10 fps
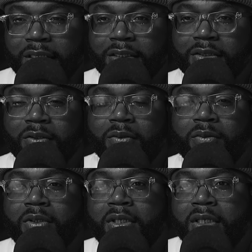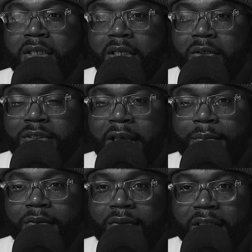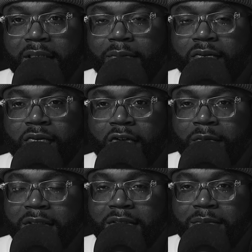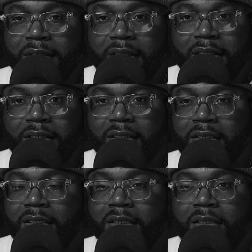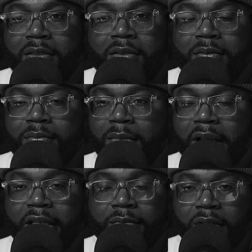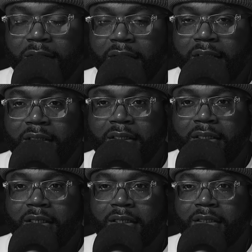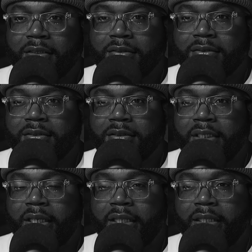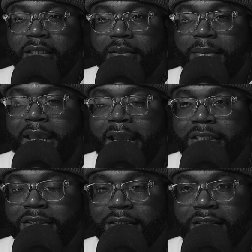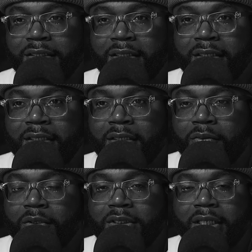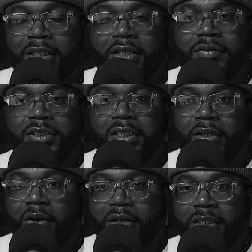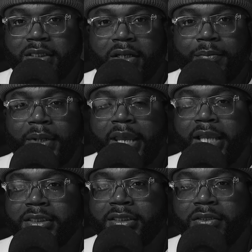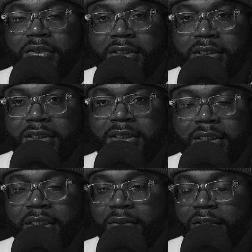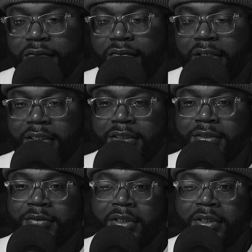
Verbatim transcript: So, on top of the performance being mind blowing uh, and the passion which I love seeing artists that are passionate. You can just see it on their face.